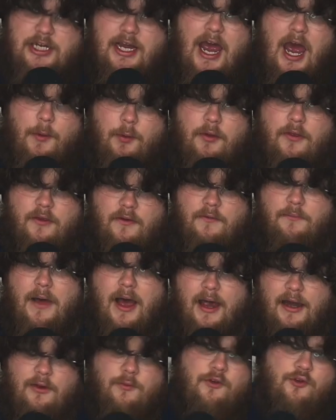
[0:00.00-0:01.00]
shit happen with his
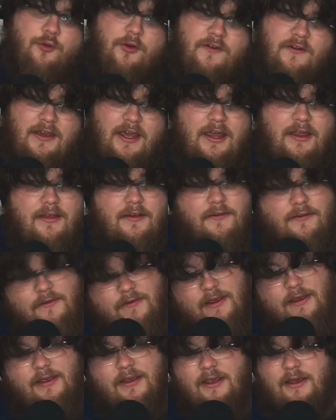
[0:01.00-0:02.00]
mind, which once again, this
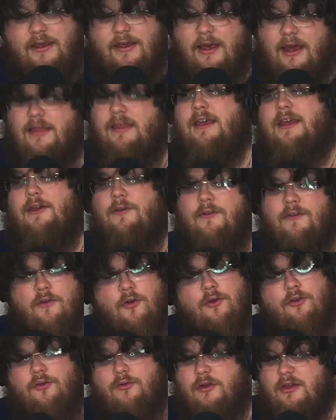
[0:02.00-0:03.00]
is, I think he was
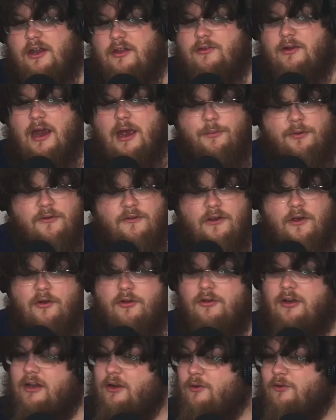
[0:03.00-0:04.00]
going through another
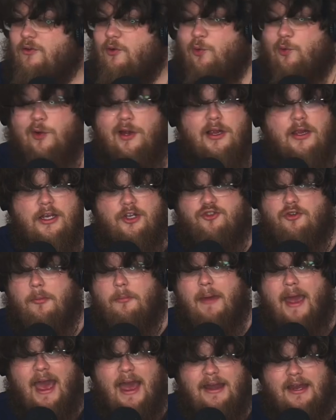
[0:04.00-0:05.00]
episode. It was a really
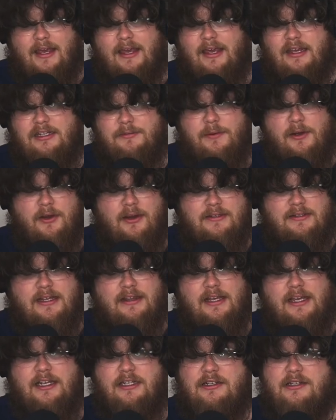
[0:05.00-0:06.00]
traumatic experience I
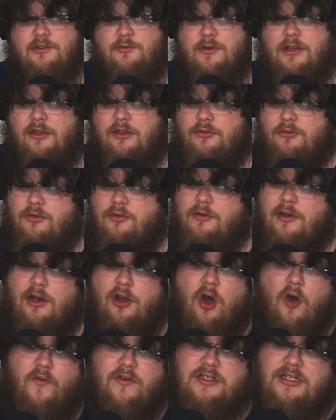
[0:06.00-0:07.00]
think he just went through,
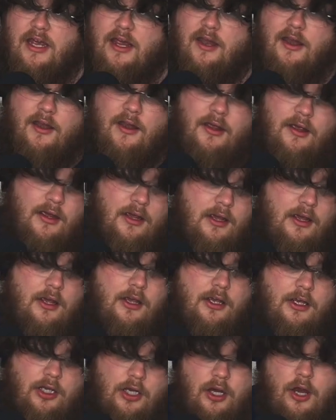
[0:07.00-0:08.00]
and all of a sudden,
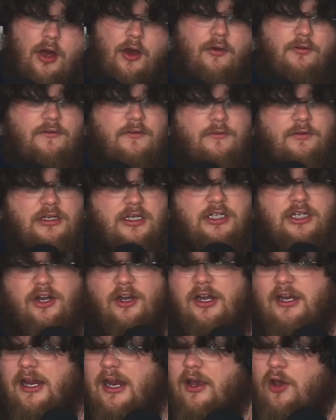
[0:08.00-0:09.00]
you know, some shit
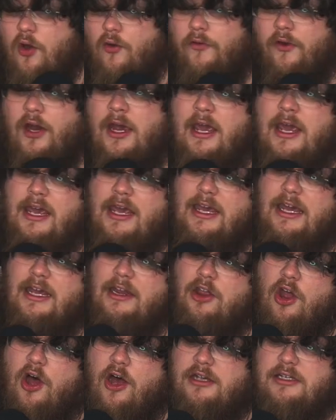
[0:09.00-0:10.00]
started to take over.
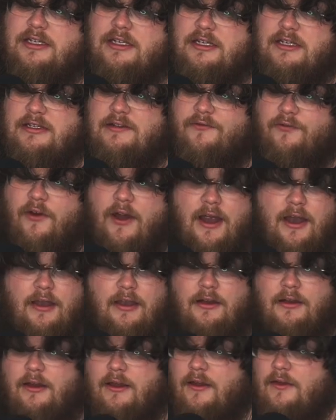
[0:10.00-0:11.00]
He lost his
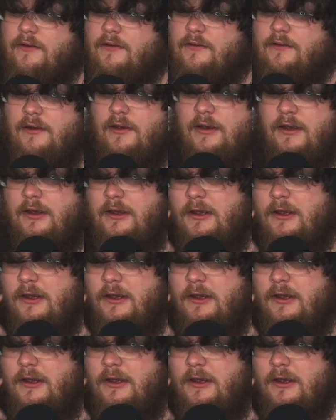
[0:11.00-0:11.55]
friend because,